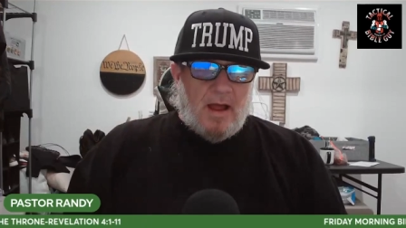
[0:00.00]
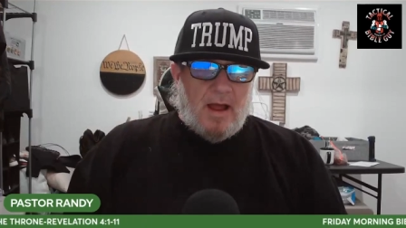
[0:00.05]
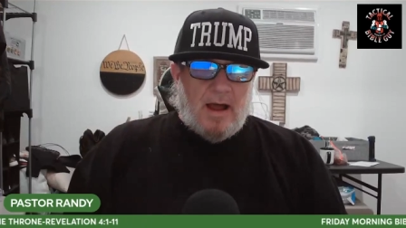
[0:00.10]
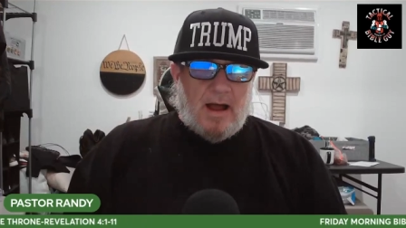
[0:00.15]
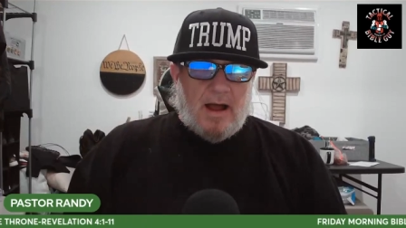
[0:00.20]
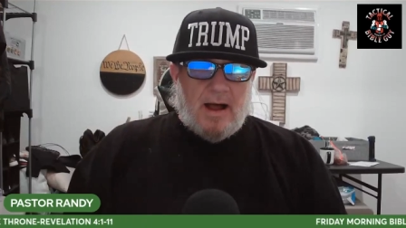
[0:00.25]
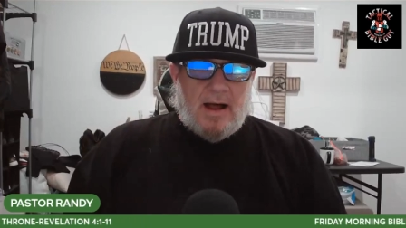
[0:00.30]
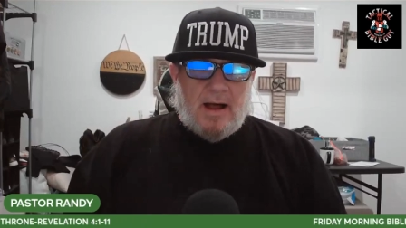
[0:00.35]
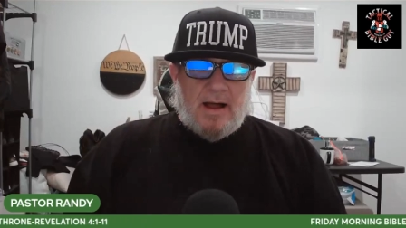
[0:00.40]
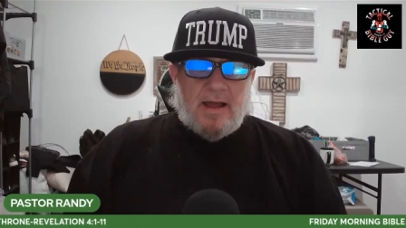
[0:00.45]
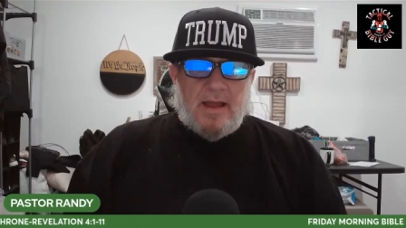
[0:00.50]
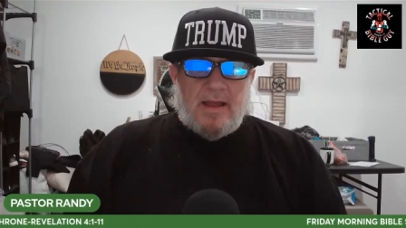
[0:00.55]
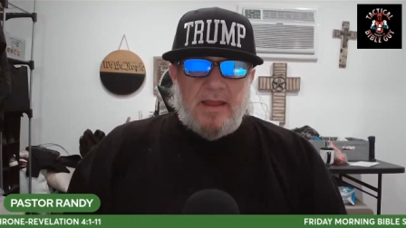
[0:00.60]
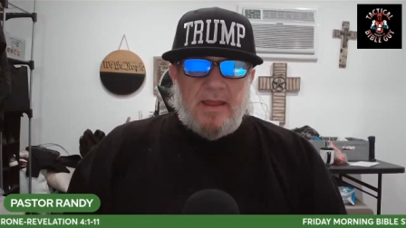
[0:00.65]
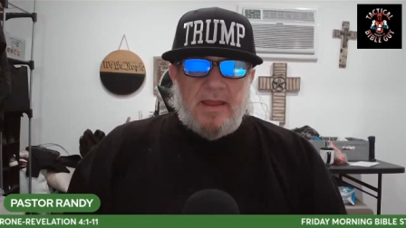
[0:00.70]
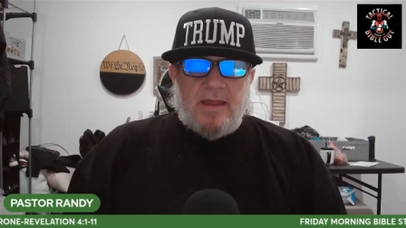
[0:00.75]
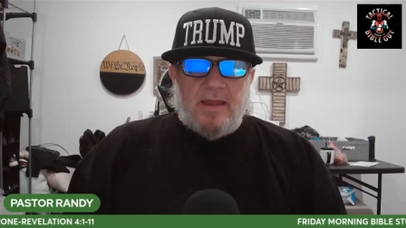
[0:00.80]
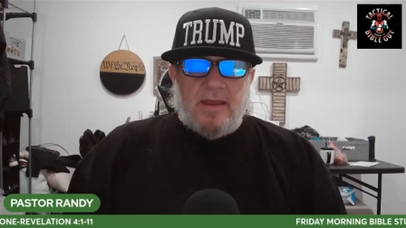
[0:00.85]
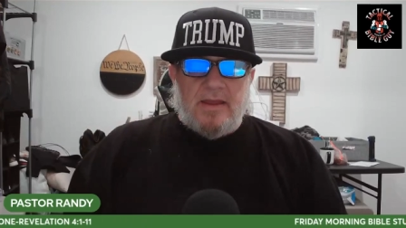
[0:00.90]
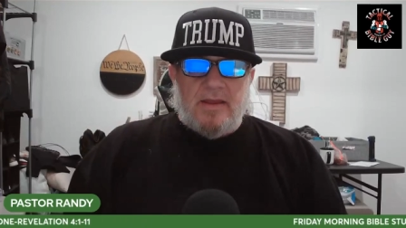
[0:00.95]
uh,
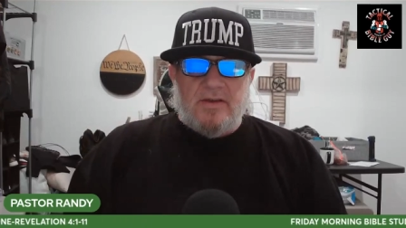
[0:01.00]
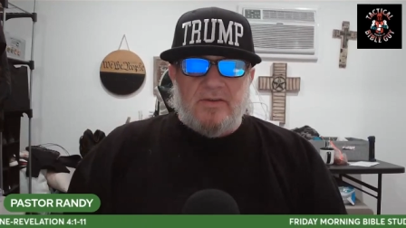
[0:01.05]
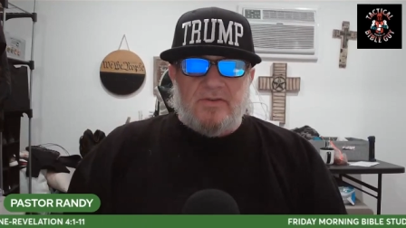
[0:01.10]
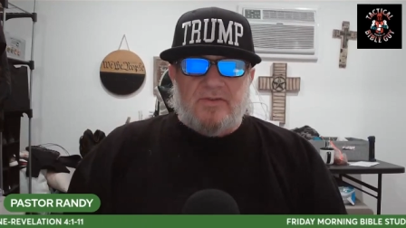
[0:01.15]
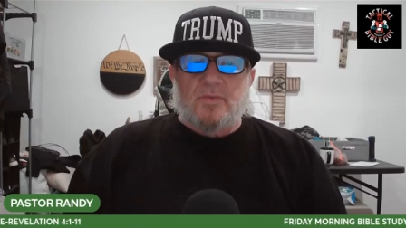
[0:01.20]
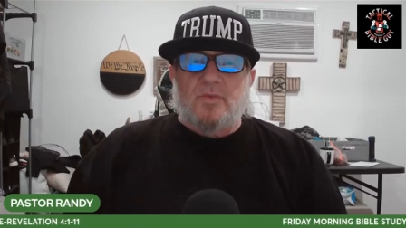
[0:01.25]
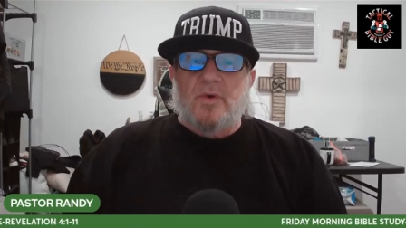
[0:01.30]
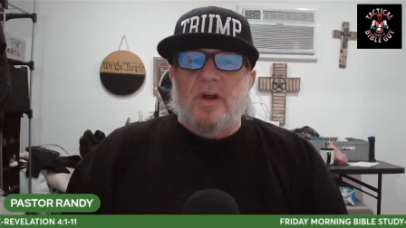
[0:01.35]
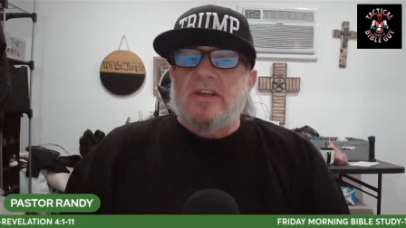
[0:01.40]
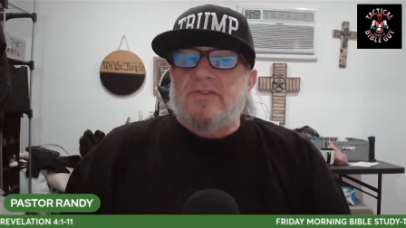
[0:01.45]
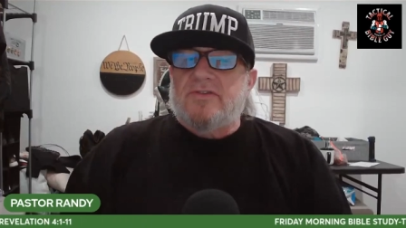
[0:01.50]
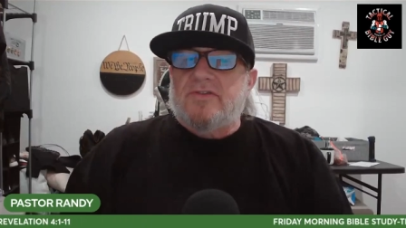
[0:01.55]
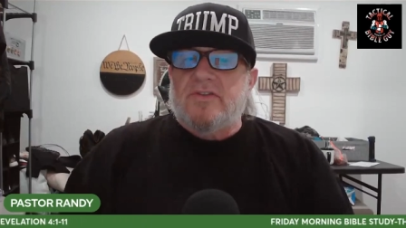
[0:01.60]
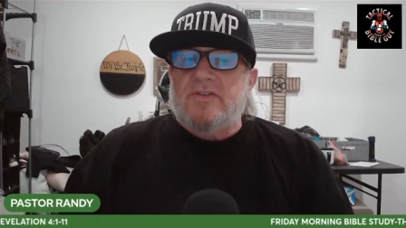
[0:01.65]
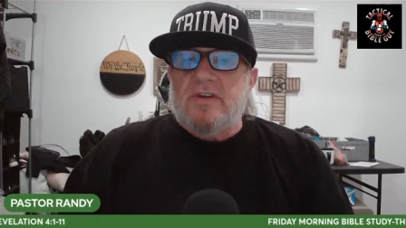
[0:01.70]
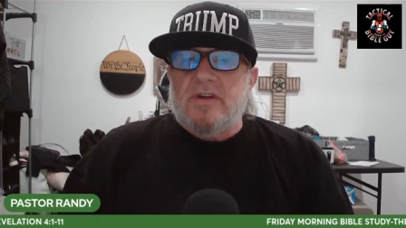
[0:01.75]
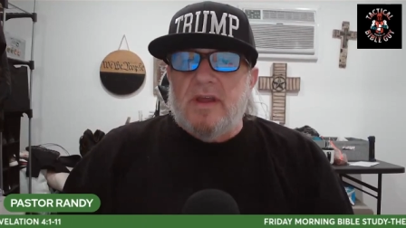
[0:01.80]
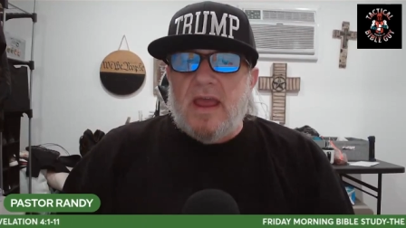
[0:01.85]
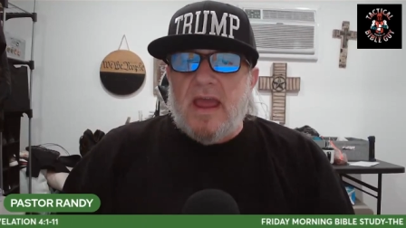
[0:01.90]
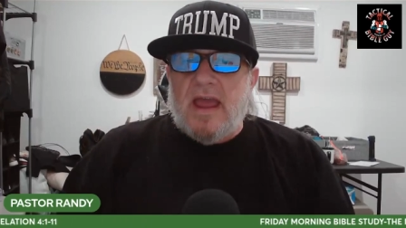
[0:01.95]
is
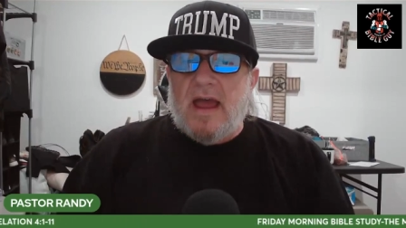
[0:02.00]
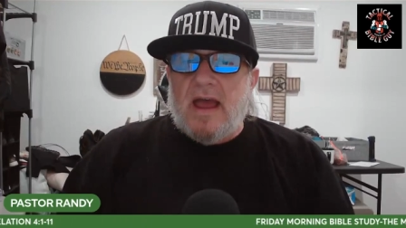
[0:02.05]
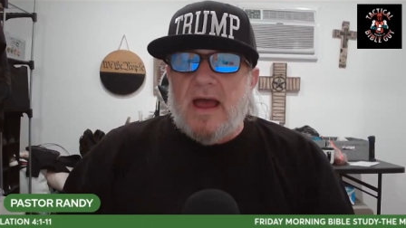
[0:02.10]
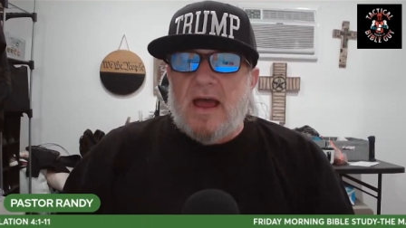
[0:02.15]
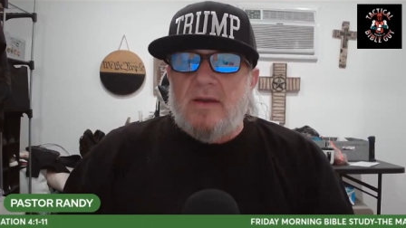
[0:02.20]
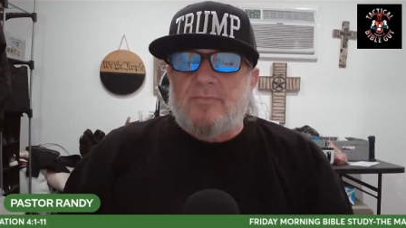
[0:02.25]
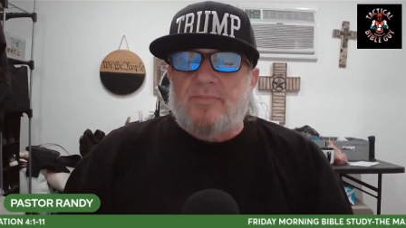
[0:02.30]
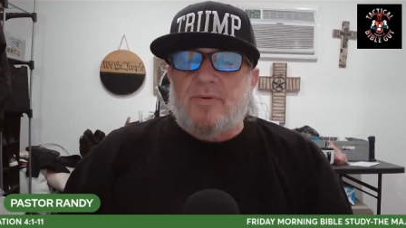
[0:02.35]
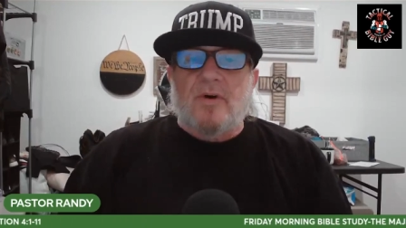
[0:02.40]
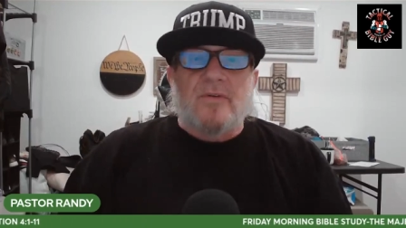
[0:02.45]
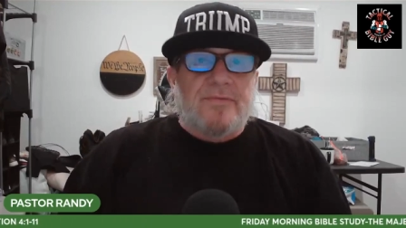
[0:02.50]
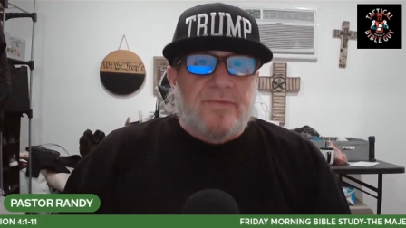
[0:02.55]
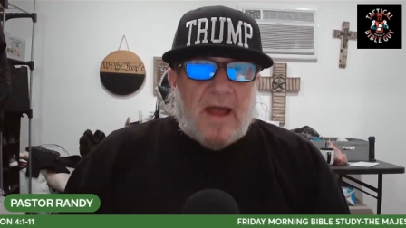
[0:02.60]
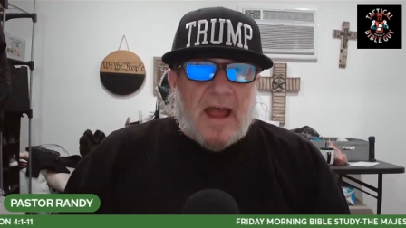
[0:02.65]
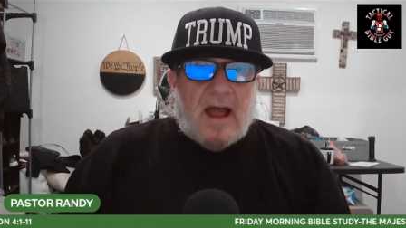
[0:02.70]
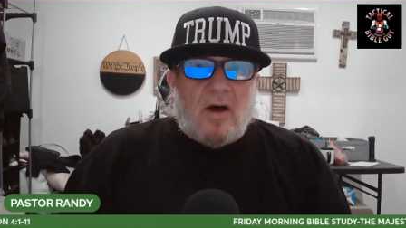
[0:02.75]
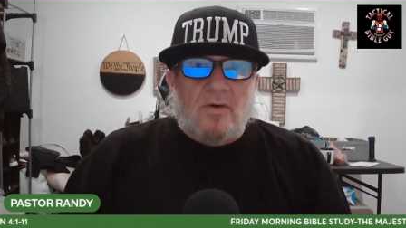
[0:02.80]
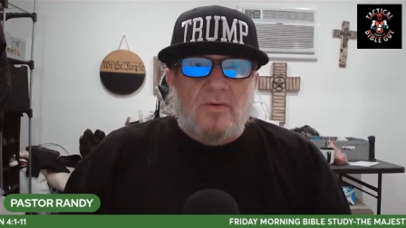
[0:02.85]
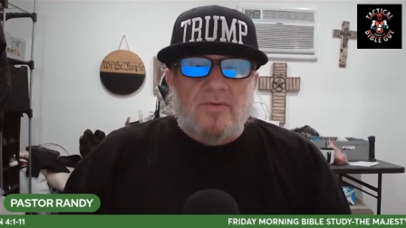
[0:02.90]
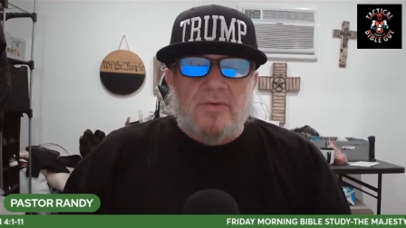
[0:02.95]
rich and
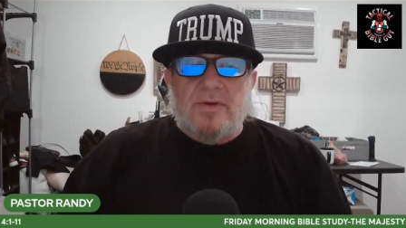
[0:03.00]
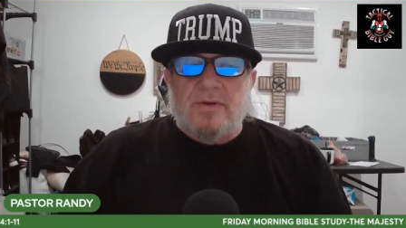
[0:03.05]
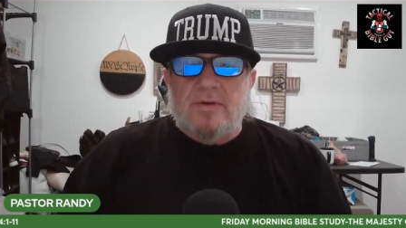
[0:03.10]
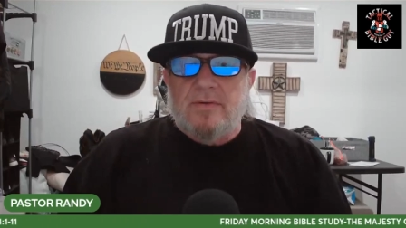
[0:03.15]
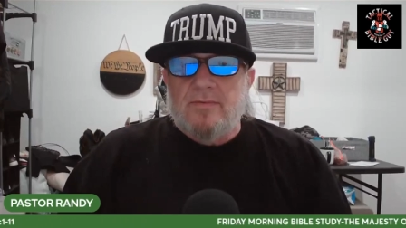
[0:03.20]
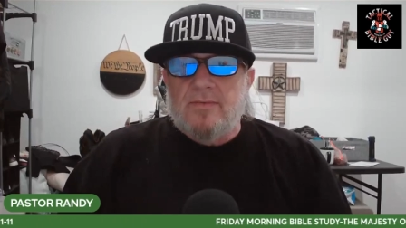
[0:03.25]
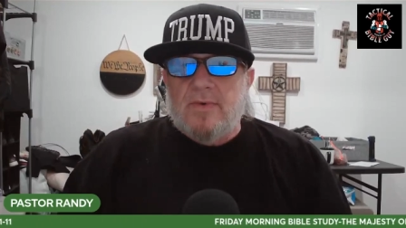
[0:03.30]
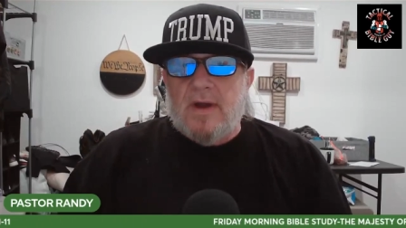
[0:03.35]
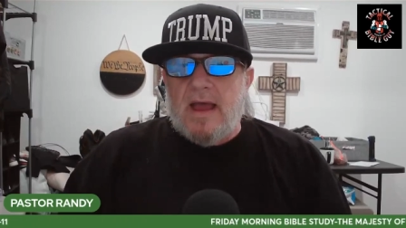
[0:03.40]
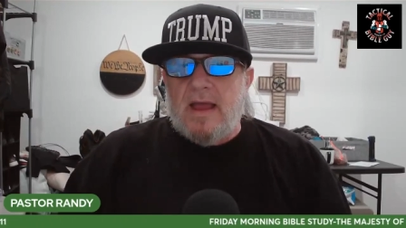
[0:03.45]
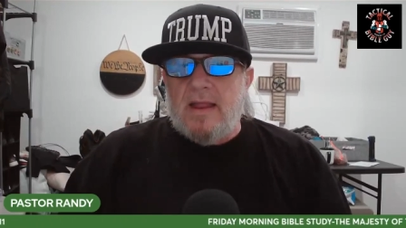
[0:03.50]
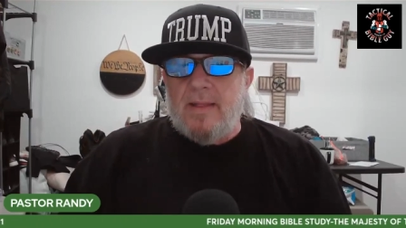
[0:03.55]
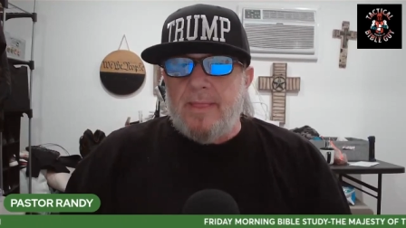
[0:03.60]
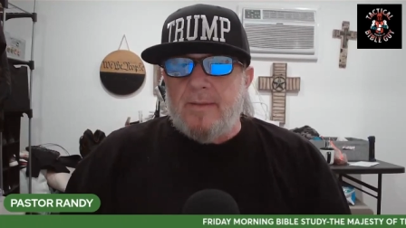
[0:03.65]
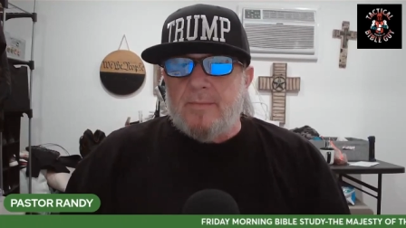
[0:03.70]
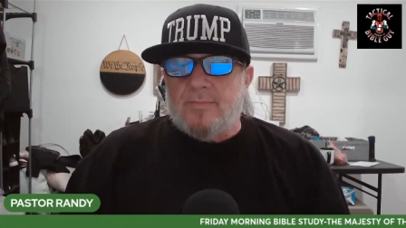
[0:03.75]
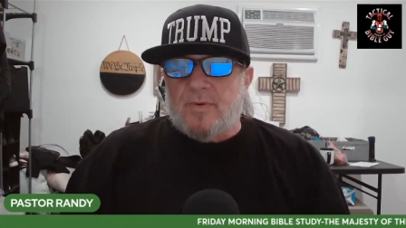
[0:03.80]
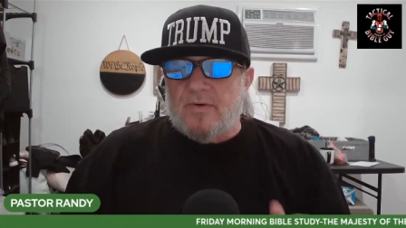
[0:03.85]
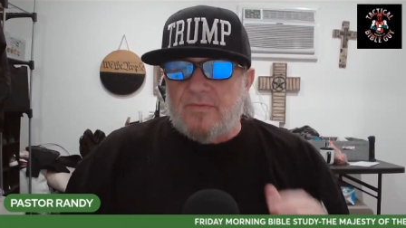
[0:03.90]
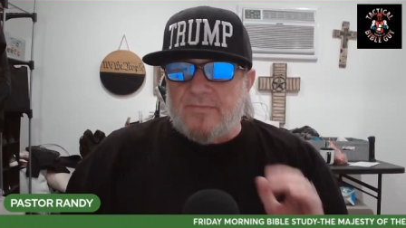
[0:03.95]
profound, right?
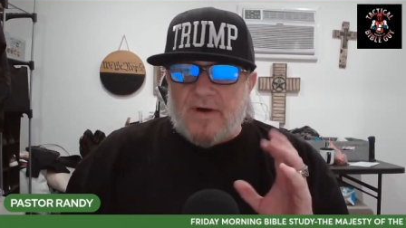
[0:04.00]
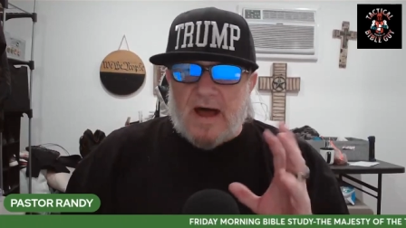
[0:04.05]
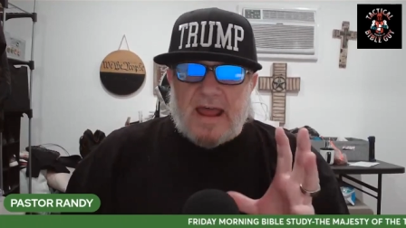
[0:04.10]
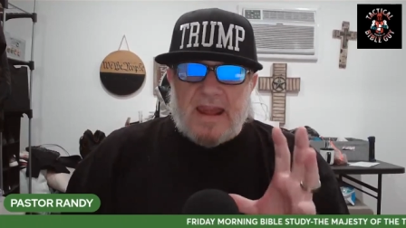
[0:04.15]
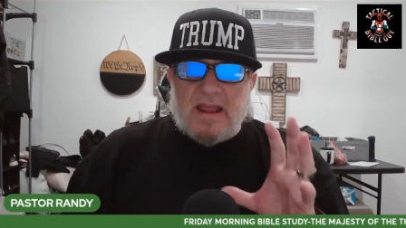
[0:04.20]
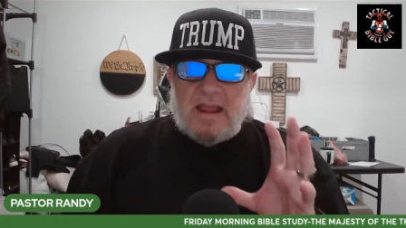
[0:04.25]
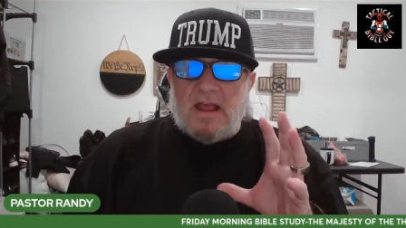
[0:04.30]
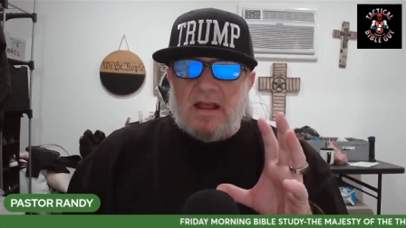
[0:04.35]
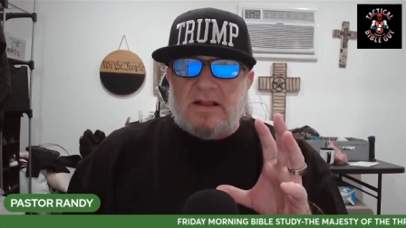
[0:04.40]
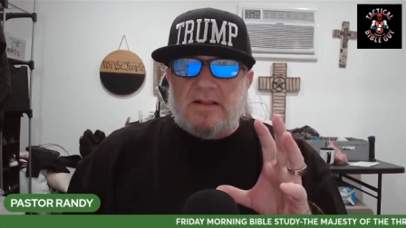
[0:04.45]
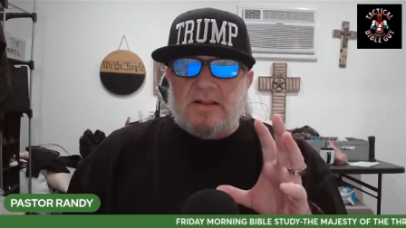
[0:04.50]
Providing a